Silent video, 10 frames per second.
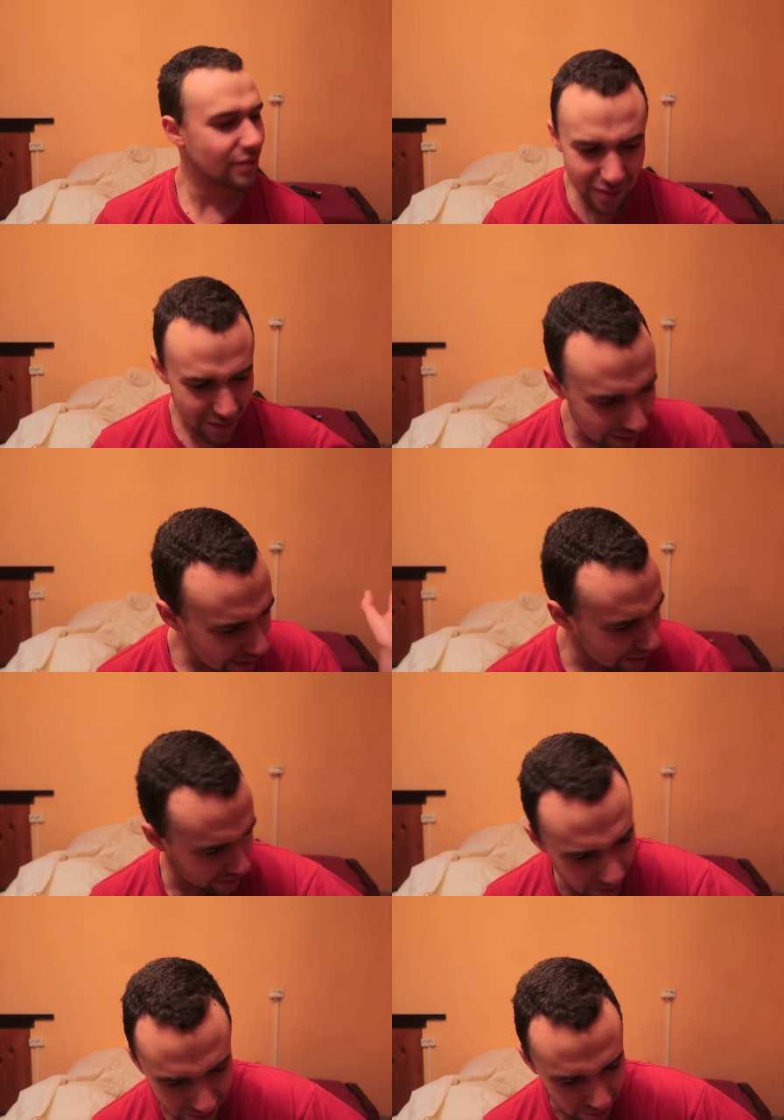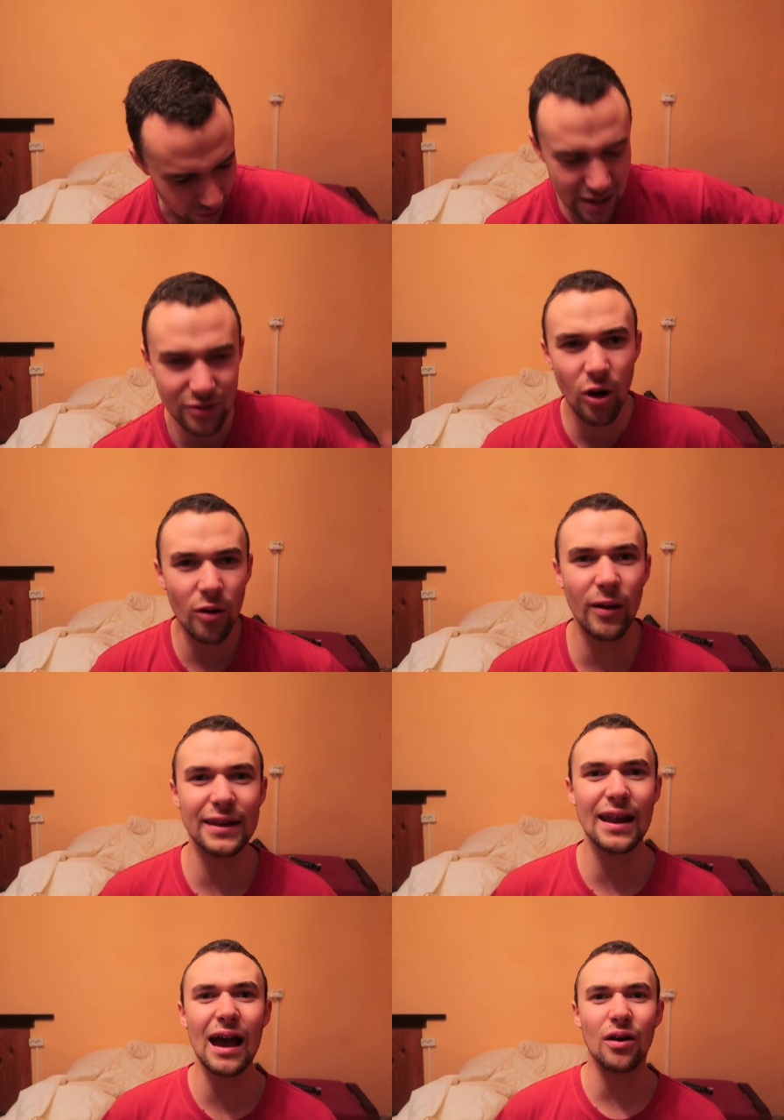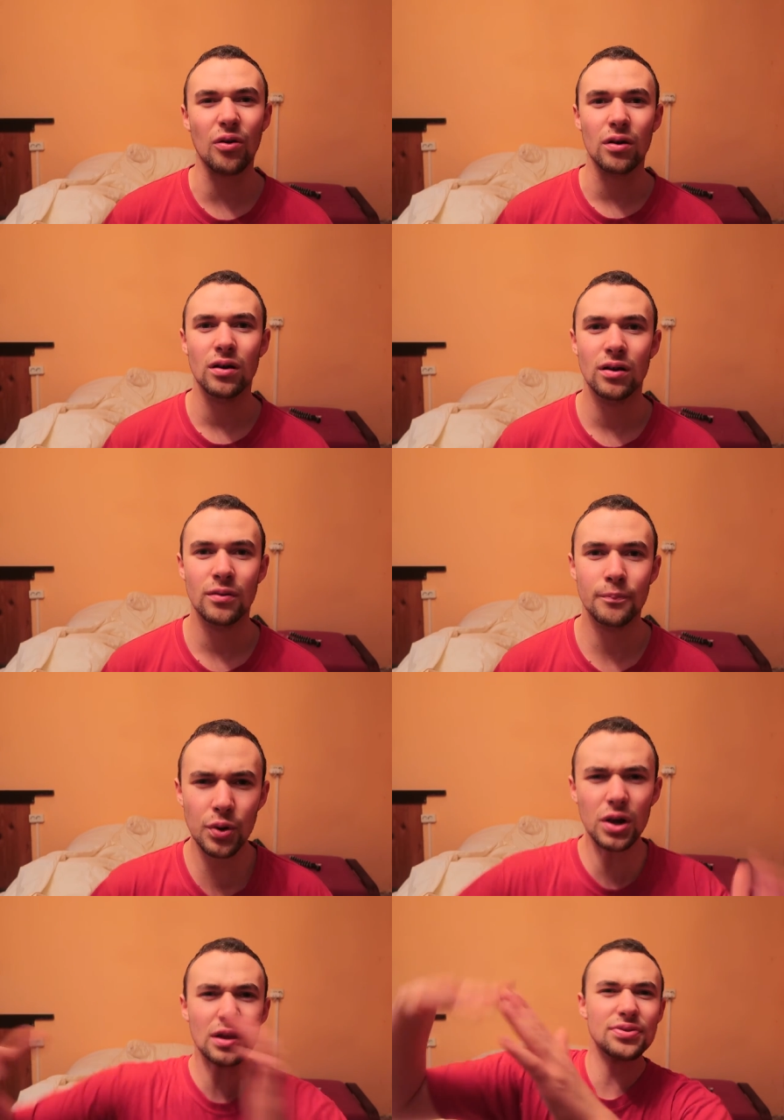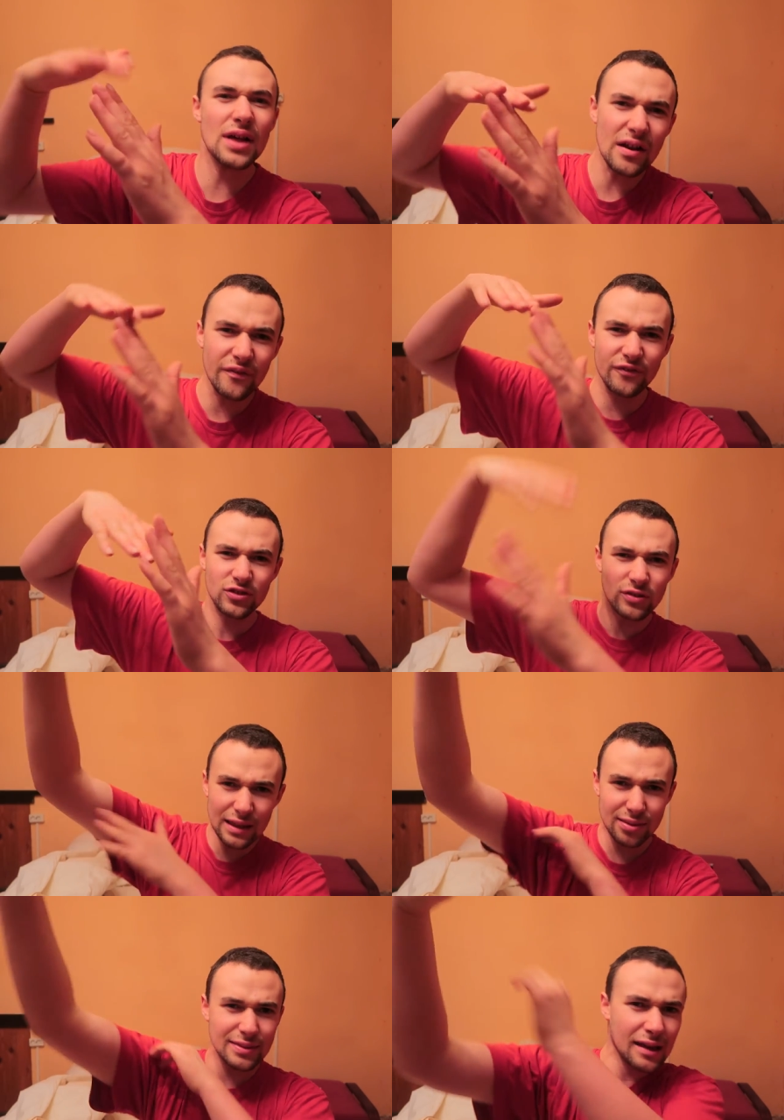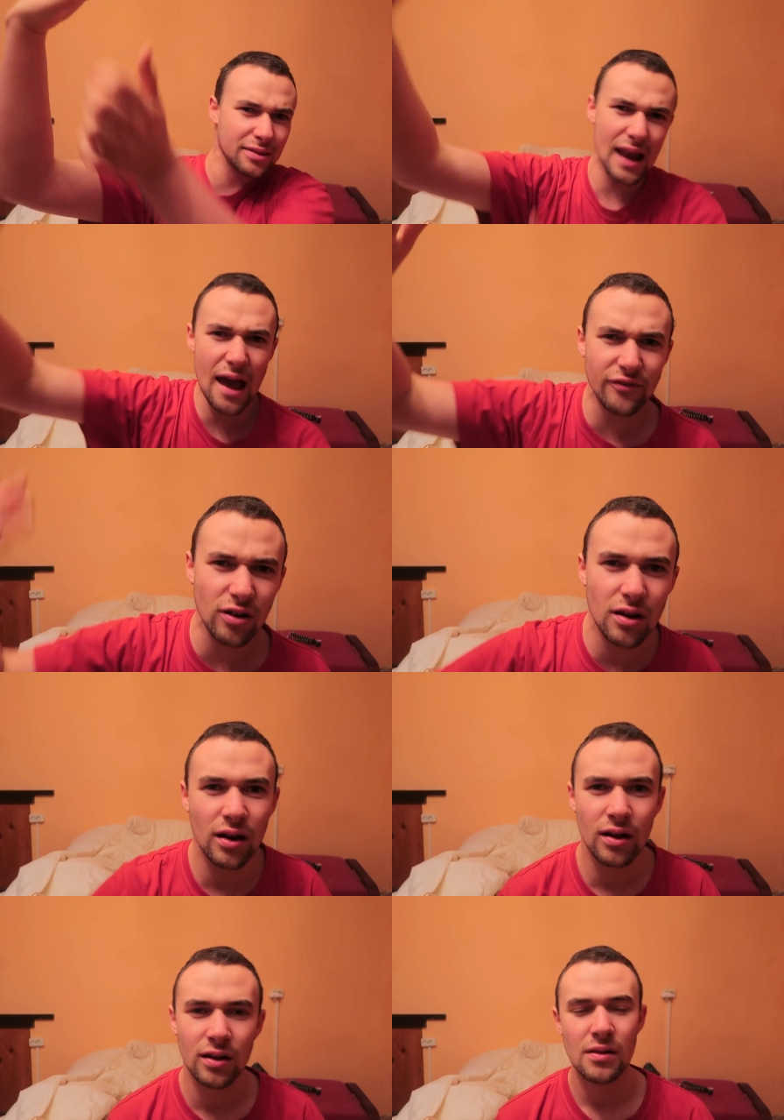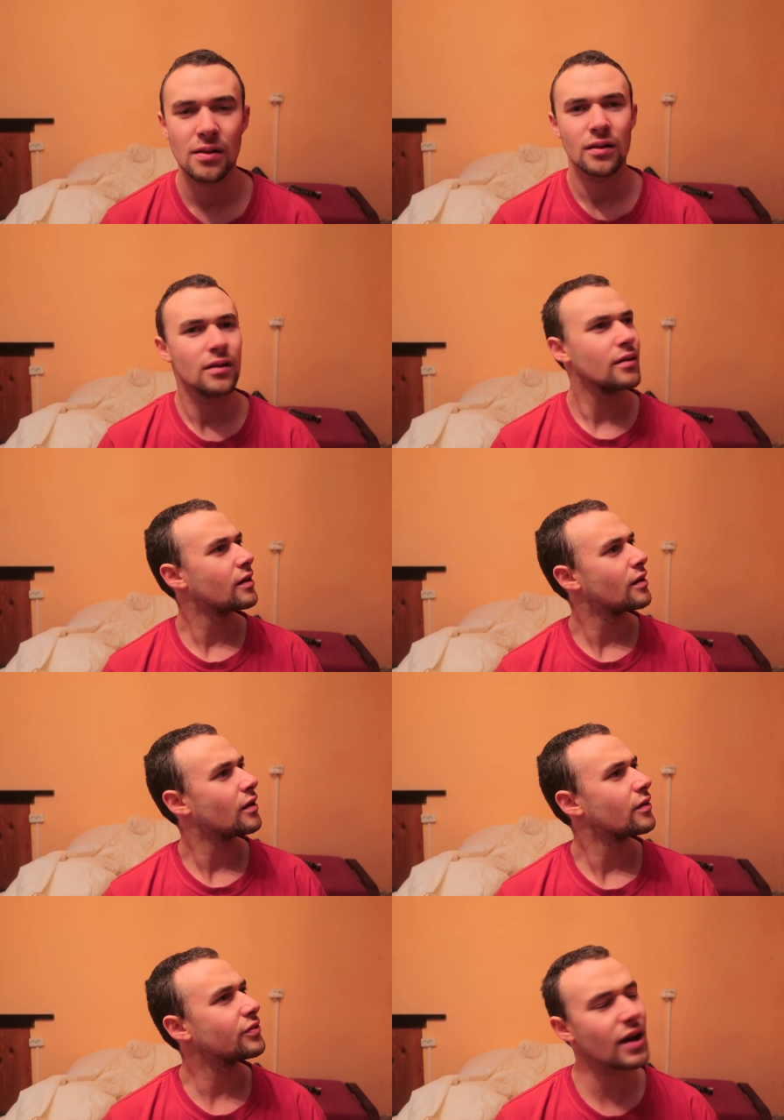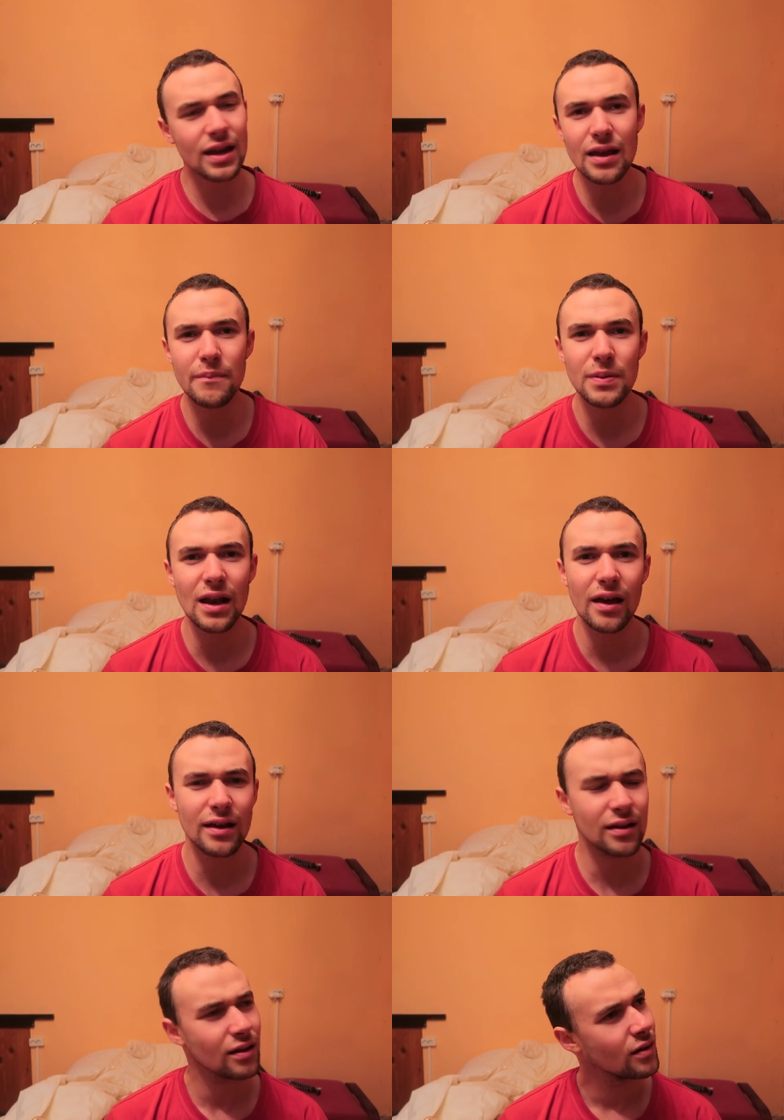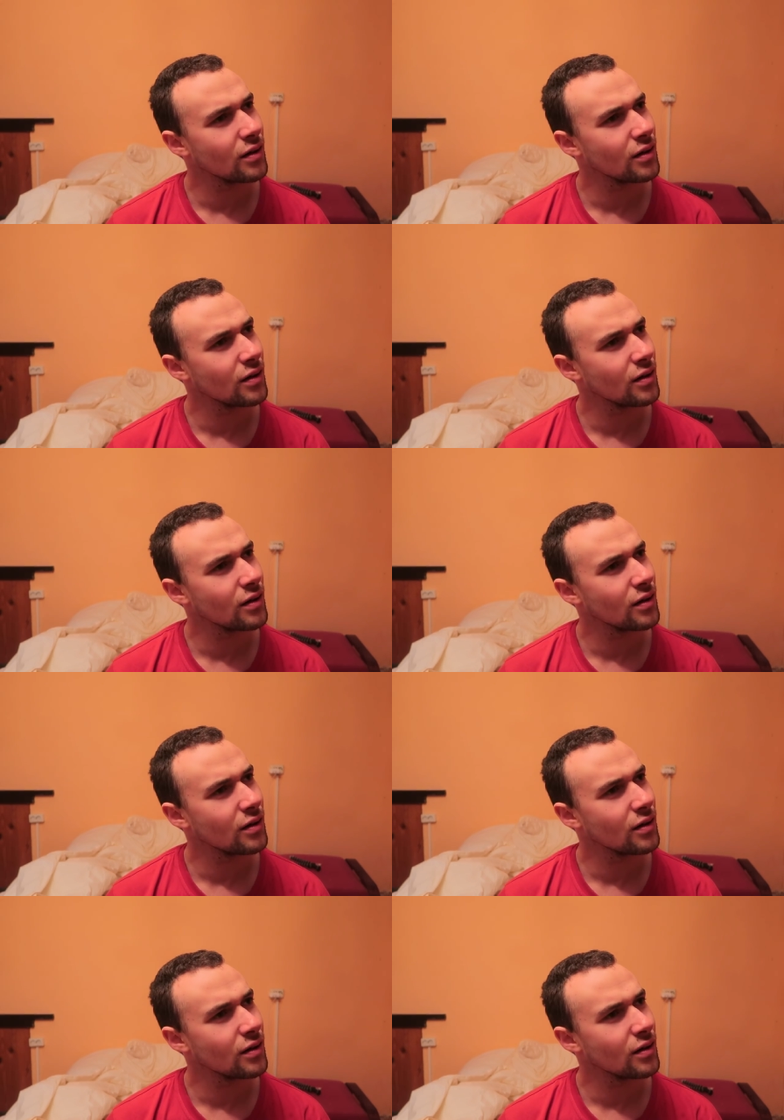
Don't stay stuck where you are right now pull yourself to this next level. They're gonna be like,